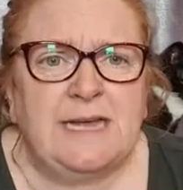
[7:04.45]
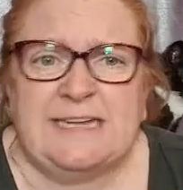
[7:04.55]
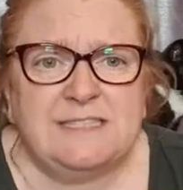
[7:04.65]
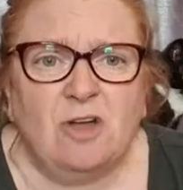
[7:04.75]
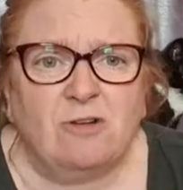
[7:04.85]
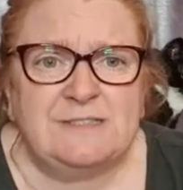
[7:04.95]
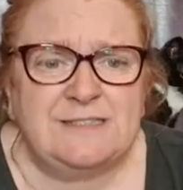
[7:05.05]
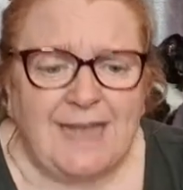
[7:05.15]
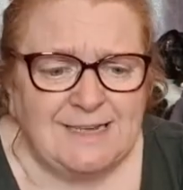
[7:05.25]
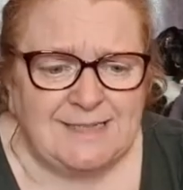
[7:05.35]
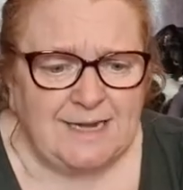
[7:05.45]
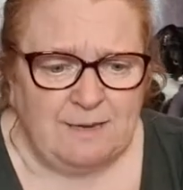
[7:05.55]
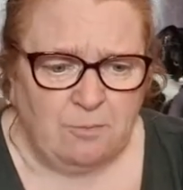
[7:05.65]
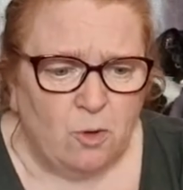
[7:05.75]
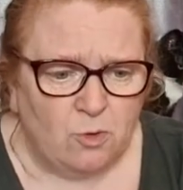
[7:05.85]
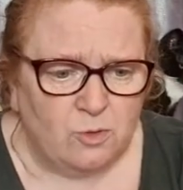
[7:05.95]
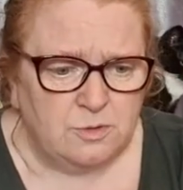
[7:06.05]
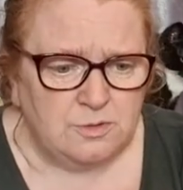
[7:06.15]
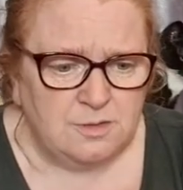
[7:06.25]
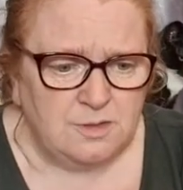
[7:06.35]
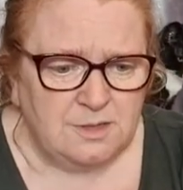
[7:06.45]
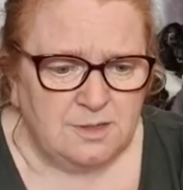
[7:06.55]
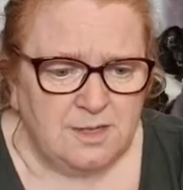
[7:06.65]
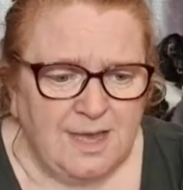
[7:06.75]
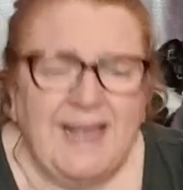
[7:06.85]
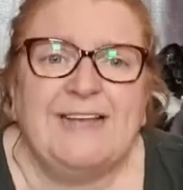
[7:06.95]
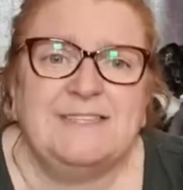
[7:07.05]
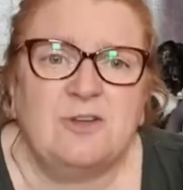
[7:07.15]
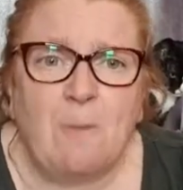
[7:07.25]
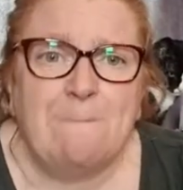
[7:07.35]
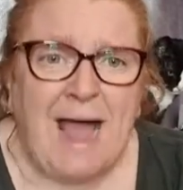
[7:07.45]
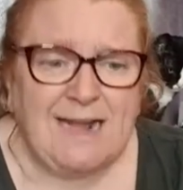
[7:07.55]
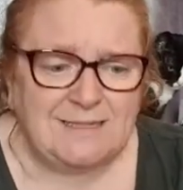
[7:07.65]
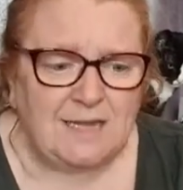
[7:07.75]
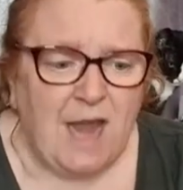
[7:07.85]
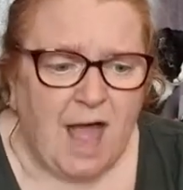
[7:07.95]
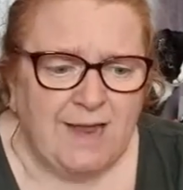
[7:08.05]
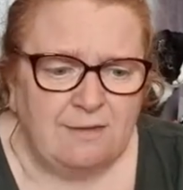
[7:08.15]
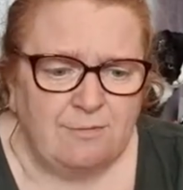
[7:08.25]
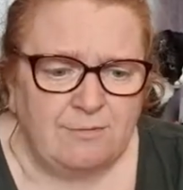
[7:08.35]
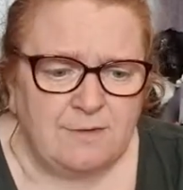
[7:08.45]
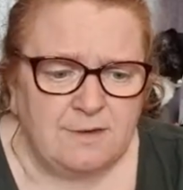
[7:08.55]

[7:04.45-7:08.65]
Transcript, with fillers: He's not dead any more. He's come back to life